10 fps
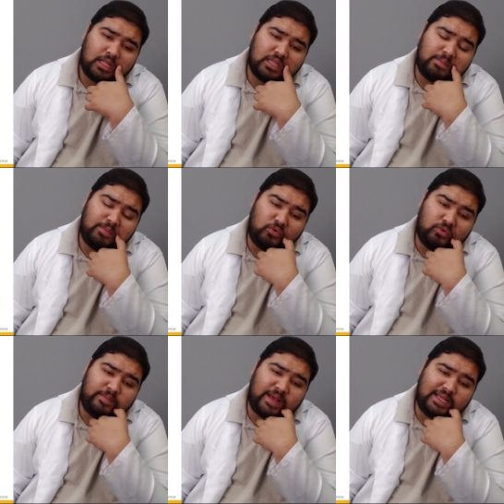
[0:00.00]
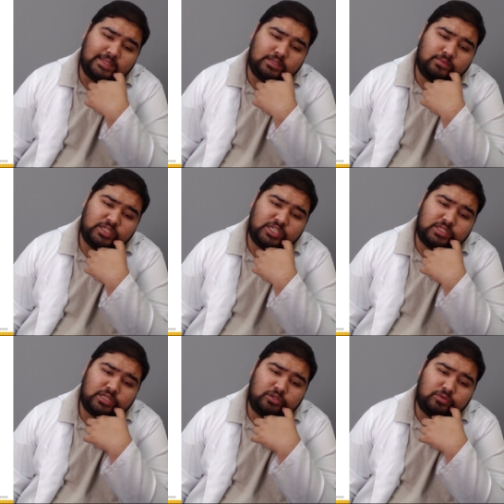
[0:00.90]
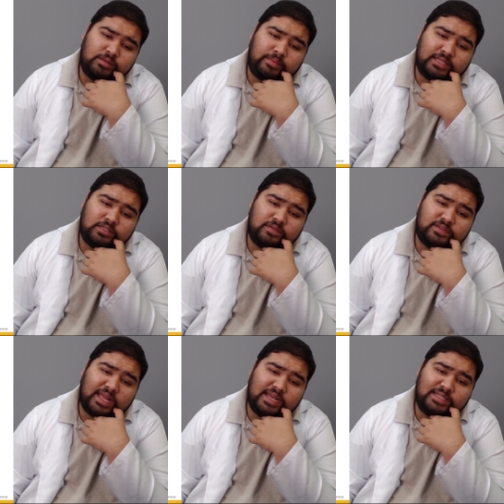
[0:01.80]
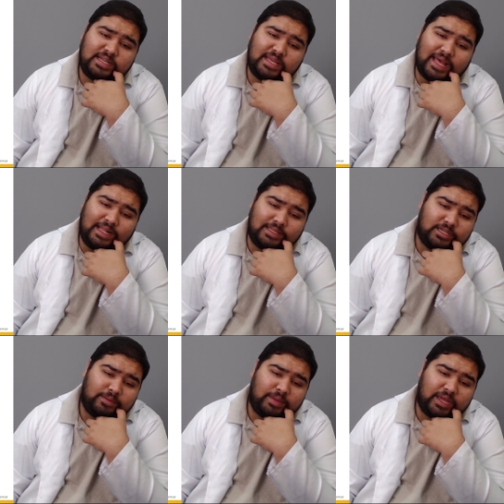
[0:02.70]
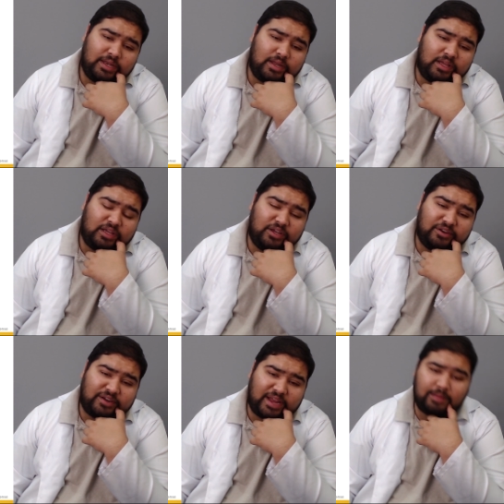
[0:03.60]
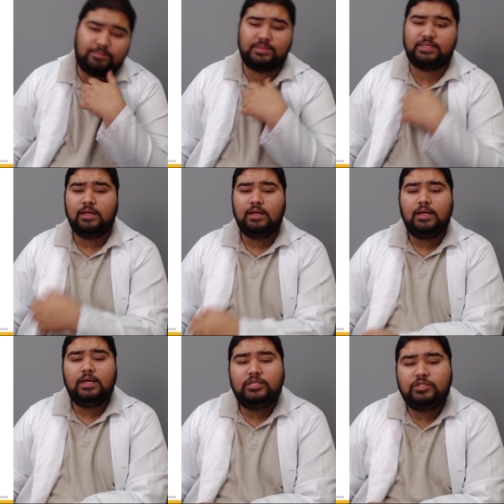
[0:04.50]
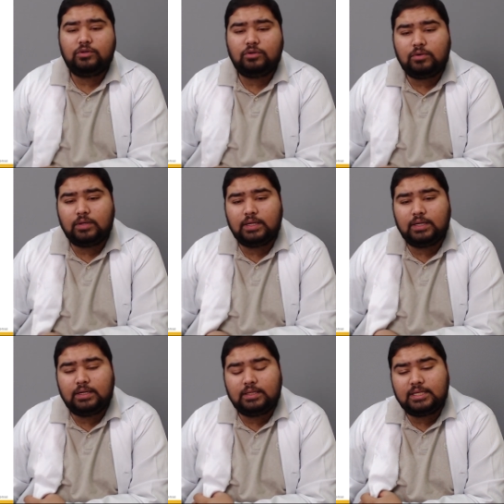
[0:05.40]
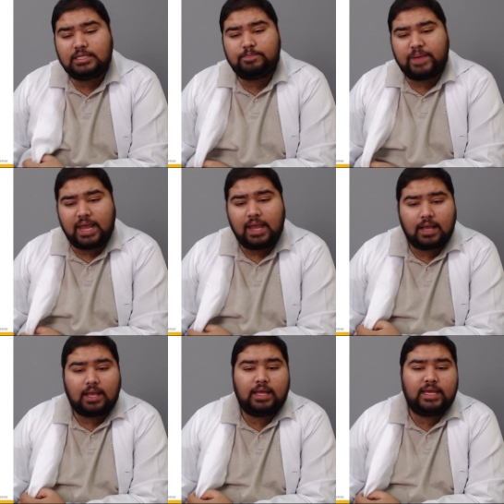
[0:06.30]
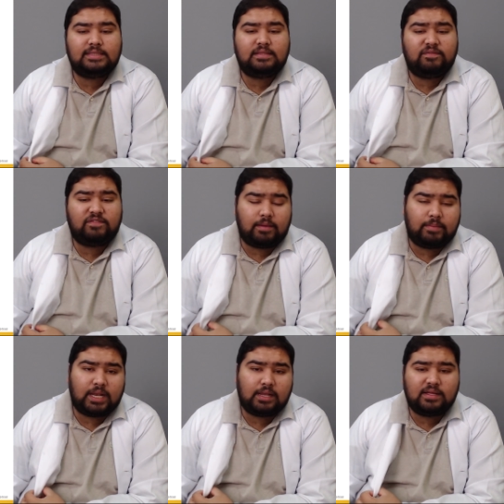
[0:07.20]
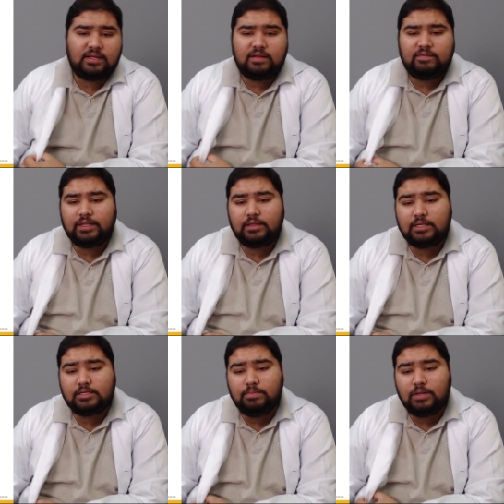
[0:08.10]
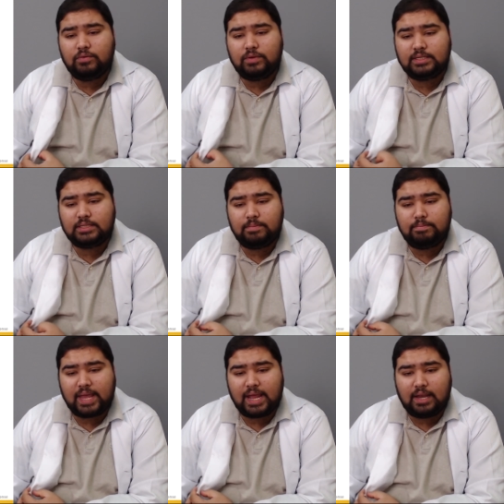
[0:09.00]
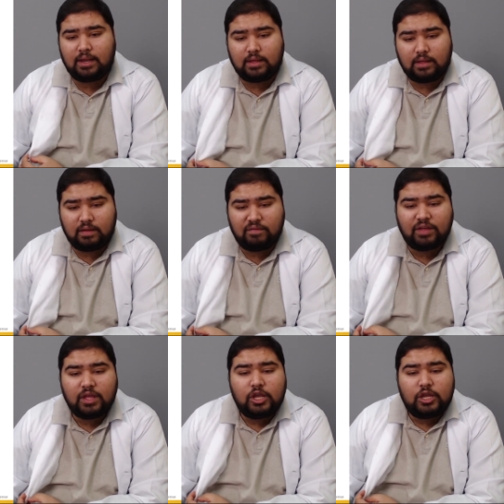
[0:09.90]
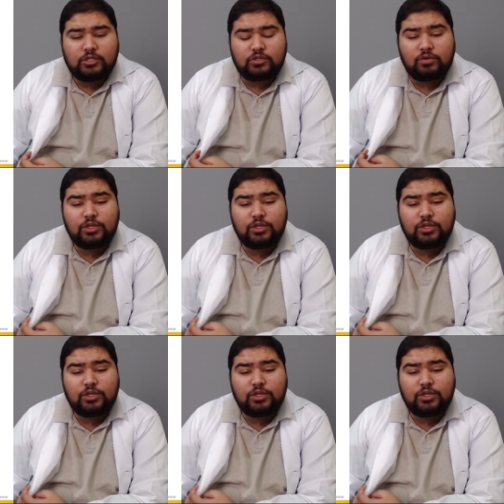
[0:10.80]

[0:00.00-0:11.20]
the bone mass, which is the total mass of skeletal calcium in grams. So uh, this pink is the female curve and this blue is the male curve. So